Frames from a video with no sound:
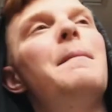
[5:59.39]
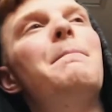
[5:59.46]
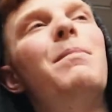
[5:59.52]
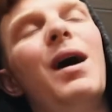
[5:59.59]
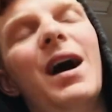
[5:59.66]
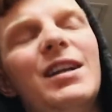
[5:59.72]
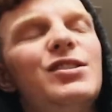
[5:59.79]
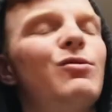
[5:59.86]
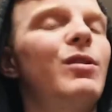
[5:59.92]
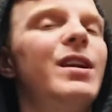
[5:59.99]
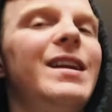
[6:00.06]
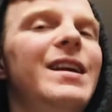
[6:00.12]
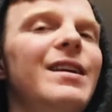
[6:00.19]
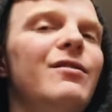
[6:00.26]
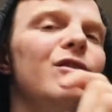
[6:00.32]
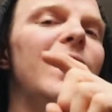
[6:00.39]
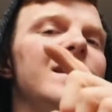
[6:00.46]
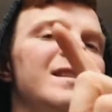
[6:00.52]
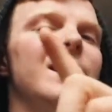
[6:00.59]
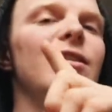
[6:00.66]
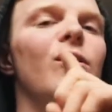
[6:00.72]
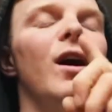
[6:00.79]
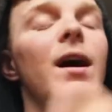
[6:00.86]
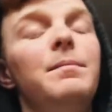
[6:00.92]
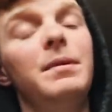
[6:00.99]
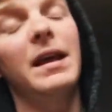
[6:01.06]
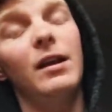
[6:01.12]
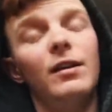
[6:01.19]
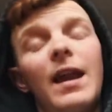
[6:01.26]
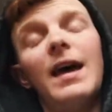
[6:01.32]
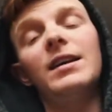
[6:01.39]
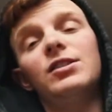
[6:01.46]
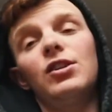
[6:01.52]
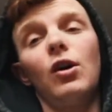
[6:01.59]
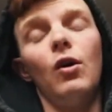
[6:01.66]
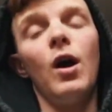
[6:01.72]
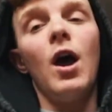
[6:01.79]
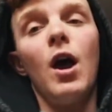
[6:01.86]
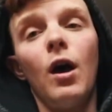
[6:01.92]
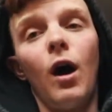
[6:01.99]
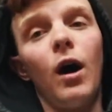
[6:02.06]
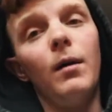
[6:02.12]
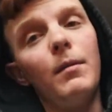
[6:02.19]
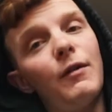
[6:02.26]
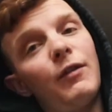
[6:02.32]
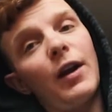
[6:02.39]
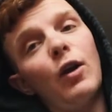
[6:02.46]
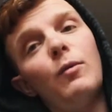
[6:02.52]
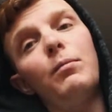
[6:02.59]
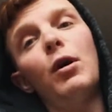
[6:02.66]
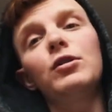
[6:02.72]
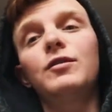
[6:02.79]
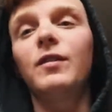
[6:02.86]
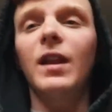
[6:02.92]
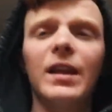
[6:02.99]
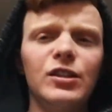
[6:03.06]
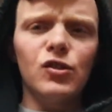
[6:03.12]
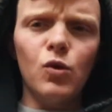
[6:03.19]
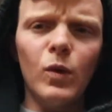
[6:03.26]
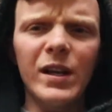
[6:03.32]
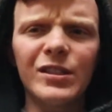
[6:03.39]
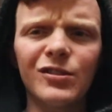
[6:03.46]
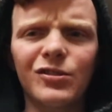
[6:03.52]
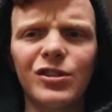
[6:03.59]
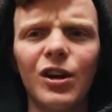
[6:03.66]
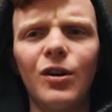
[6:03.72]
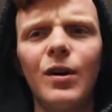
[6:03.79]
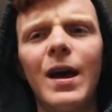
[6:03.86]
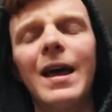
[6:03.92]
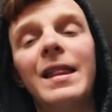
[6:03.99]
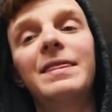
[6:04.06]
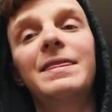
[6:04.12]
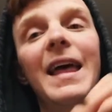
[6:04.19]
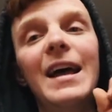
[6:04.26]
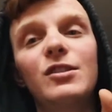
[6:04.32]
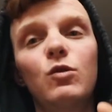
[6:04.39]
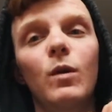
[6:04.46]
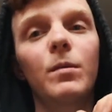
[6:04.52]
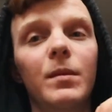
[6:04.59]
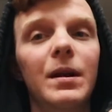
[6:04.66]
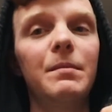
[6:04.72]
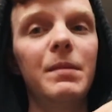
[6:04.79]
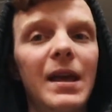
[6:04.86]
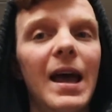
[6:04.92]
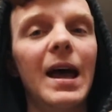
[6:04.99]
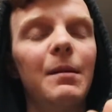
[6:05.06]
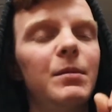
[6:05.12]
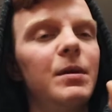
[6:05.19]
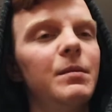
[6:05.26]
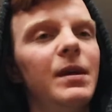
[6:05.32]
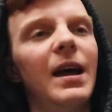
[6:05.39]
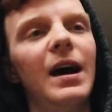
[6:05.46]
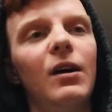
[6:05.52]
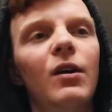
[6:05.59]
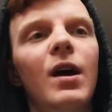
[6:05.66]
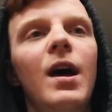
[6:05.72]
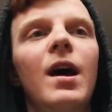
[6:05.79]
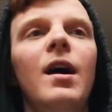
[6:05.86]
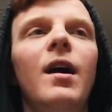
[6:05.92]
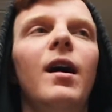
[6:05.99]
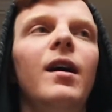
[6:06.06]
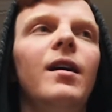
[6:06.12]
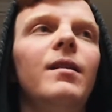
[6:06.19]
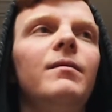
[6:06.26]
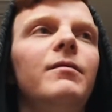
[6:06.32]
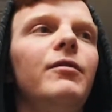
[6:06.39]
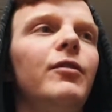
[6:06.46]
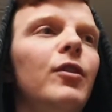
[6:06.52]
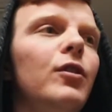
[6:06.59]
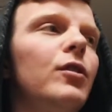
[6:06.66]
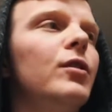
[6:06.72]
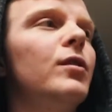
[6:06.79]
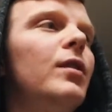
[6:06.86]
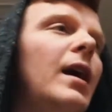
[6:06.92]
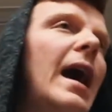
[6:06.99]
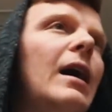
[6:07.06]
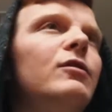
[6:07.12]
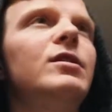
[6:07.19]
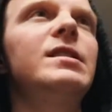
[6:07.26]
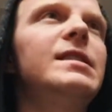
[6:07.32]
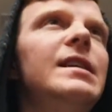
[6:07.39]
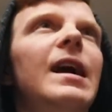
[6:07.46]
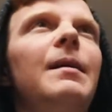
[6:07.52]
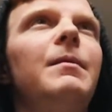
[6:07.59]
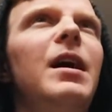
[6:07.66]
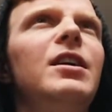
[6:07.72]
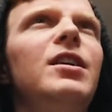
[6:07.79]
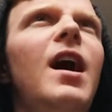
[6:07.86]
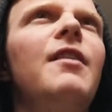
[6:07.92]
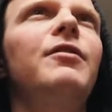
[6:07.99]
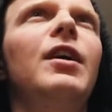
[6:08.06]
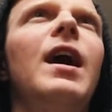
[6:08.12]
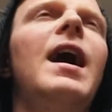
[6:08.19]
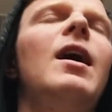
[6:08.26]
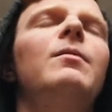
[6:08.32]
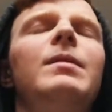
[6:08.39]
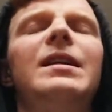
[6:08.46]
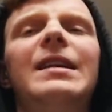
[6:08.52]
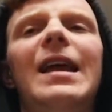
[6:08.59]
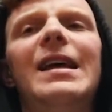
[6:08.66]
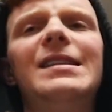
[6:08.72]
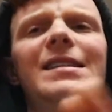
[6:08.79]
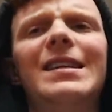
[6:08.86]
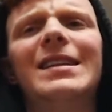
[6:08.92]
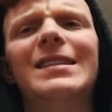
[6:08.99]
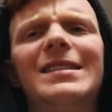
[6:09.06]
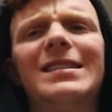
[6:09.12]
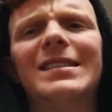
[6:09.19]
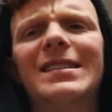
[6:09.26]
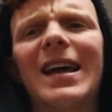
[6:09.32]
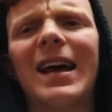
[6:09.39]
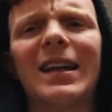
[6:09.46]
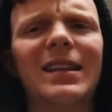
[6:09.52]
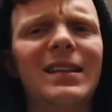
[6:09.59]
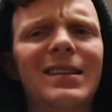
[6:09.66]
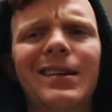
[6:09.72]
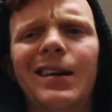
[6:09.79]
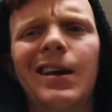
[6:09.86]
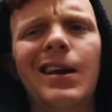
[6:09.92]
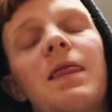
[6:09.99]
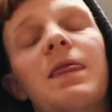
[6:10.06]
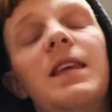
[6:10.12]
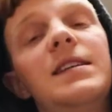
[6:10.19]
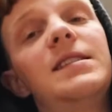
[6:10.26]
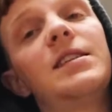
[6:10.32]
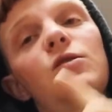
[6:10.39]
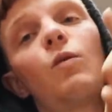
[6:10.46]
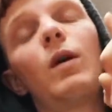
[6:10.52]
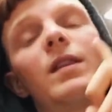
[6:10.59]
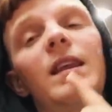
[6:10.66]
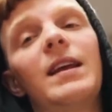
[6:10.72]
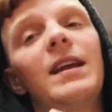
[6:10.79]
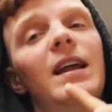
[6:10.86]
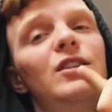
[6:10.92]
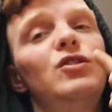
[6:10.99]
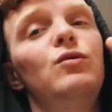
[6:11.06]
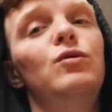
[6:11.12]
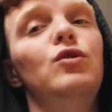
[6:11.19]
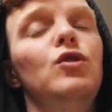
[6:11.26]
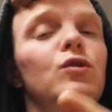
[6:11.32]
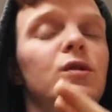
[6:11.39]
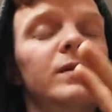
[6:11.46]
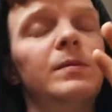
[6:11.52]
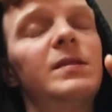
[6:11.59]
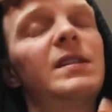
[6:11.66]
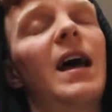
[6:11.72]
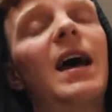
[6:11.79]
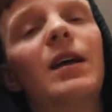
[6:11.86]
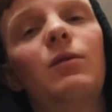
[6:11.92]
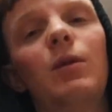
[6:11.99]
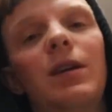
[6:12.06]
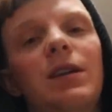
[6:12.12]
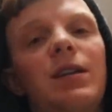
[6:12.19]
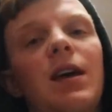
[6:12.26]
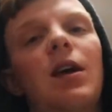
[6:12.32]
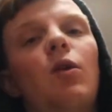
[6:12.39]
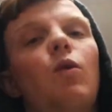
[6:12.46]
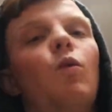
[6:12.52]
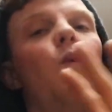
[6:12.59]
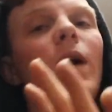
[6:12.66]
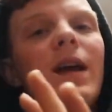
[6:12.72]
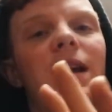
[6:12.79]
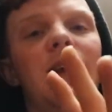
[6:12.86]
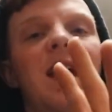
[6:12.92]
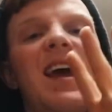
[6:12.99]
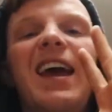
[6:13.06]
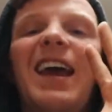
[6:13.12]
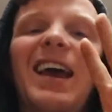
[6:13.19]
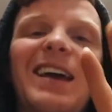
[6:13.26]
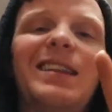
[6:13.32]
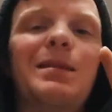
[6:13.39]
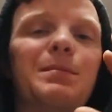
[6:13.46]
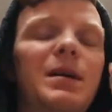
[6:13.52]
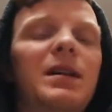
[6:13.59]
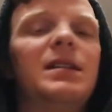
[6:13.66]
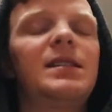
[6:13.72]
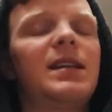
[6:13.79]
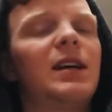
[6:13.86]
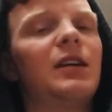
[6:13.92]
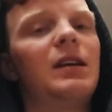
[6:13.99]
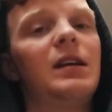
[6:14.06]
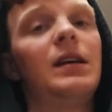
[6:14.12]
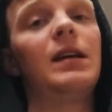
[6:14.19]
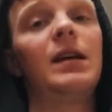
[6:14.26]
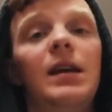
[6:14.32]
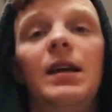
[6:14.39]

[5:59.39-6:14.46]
But I just to give you guys a little update on that. So if I don't post for like 2 weeks or so, that's where I'm going to be at. I'm going to be out to sea. I forgot how many days it is exactly. This is one thing that you do subside with when in the military.